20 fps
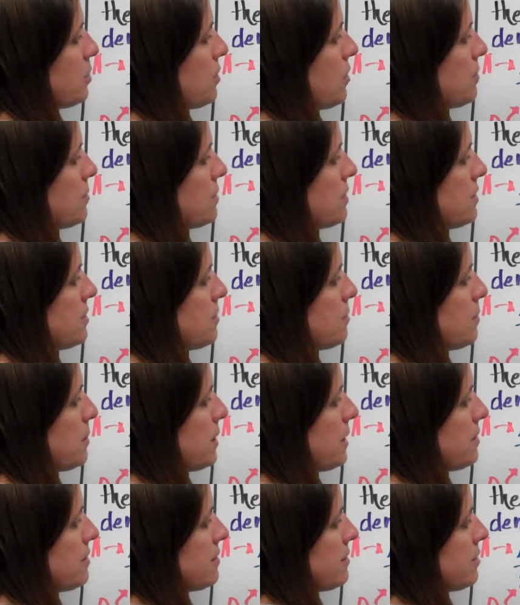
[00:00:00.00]
comes into
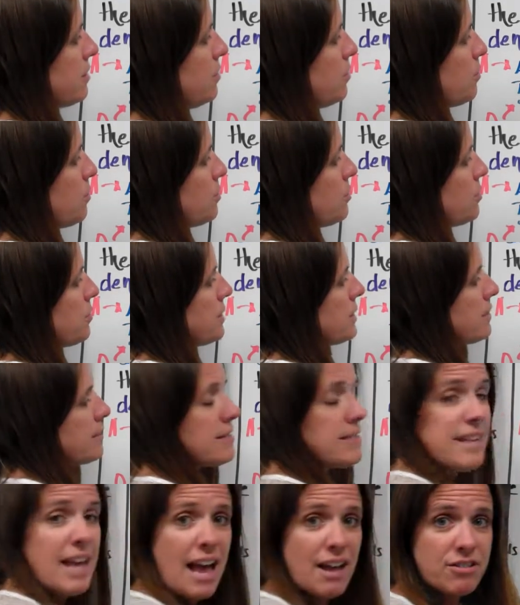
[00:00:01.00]
place. And you were doing
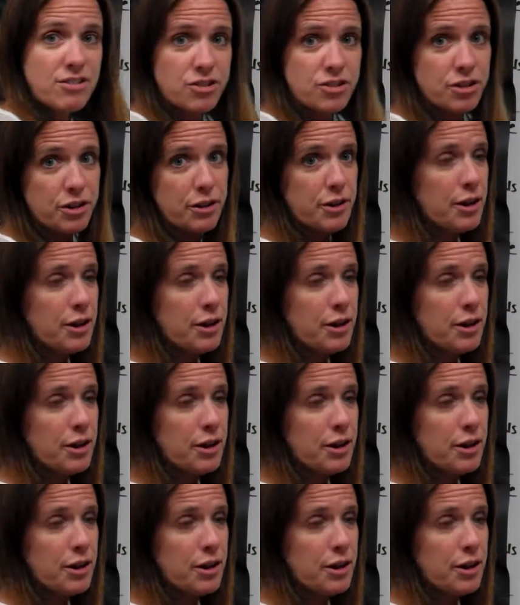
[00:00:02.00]
this last year,